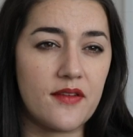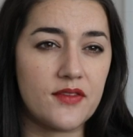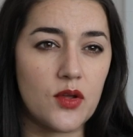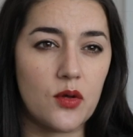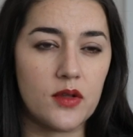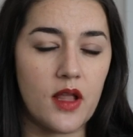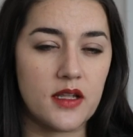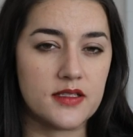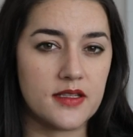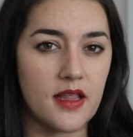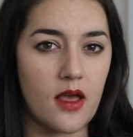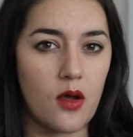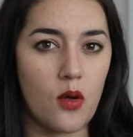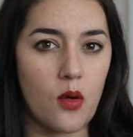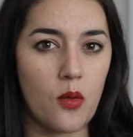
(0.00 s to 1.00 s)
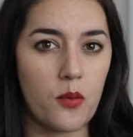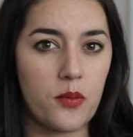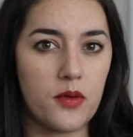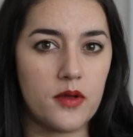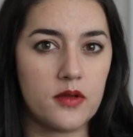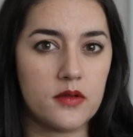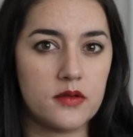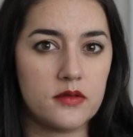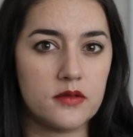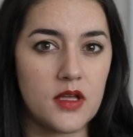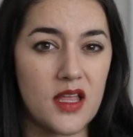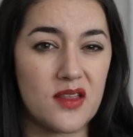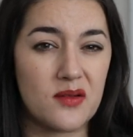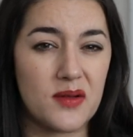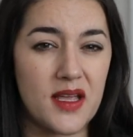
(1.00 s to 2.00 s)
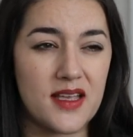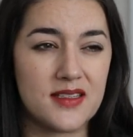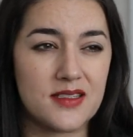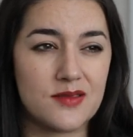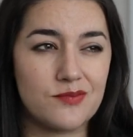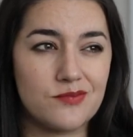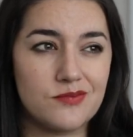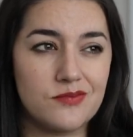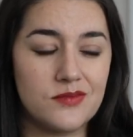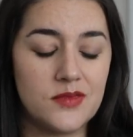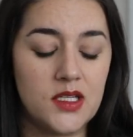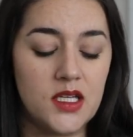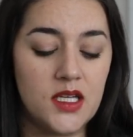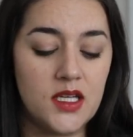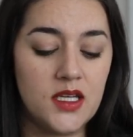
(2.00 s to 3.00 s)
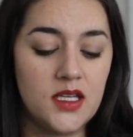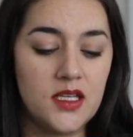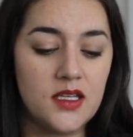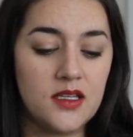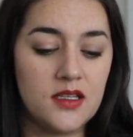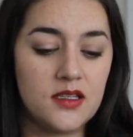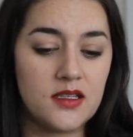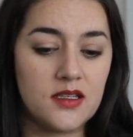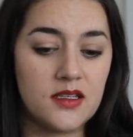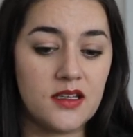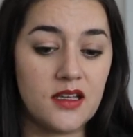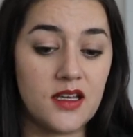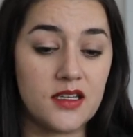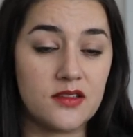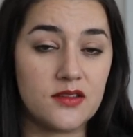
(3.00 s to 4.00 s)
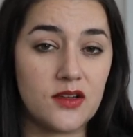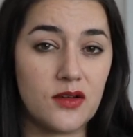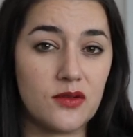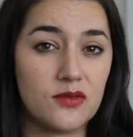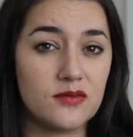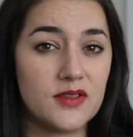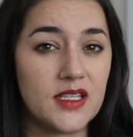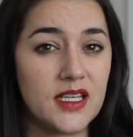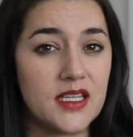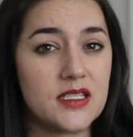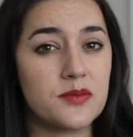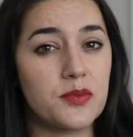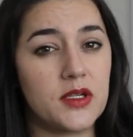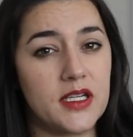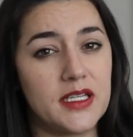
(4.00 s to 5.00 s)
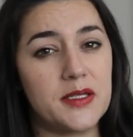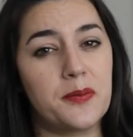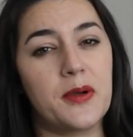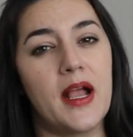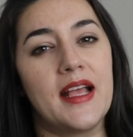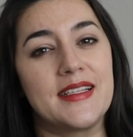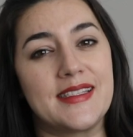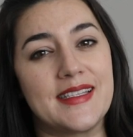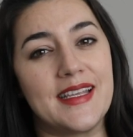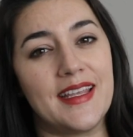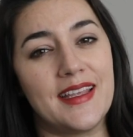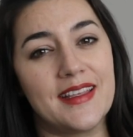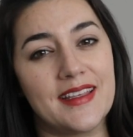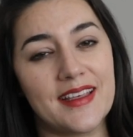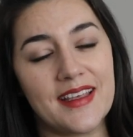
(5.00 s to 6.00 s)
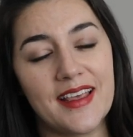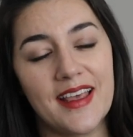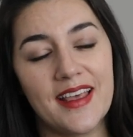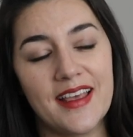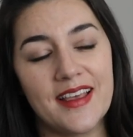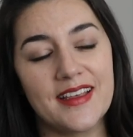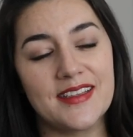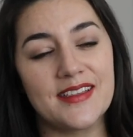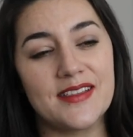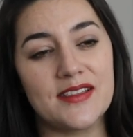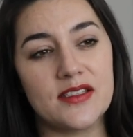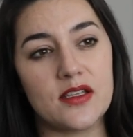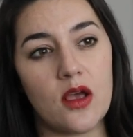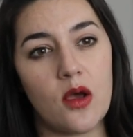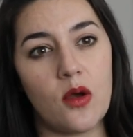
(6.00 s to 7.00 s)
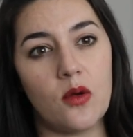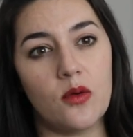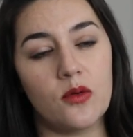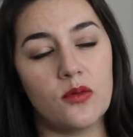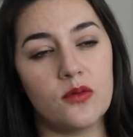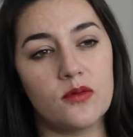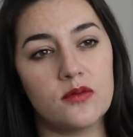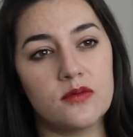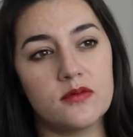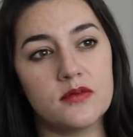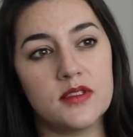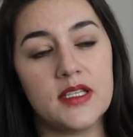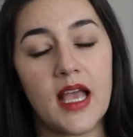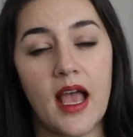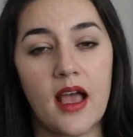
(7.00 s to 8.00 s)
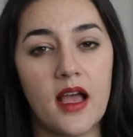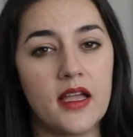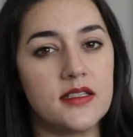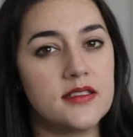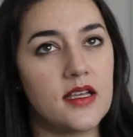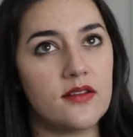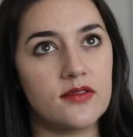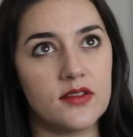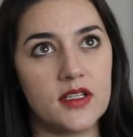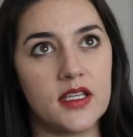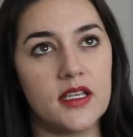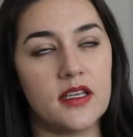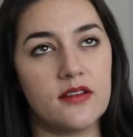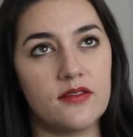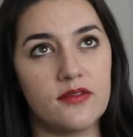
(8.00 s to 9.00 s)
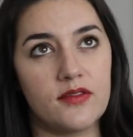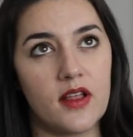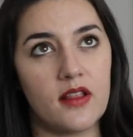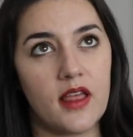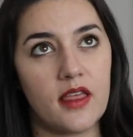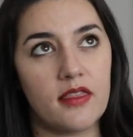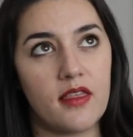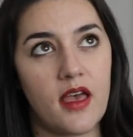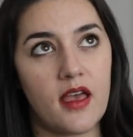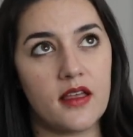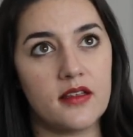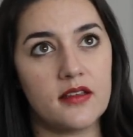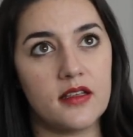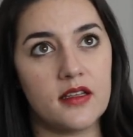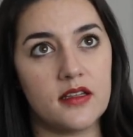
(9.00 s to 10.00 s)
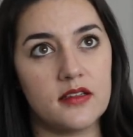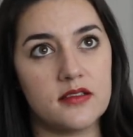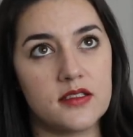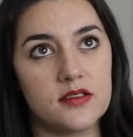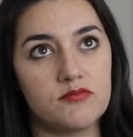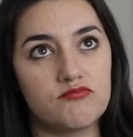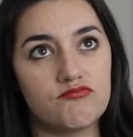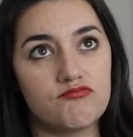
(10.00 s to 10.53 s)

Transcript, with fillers: have to hold on to that hope. Otherwise, I don't know, it gets pretty depressing. So yeah, I definitely have felt like that. And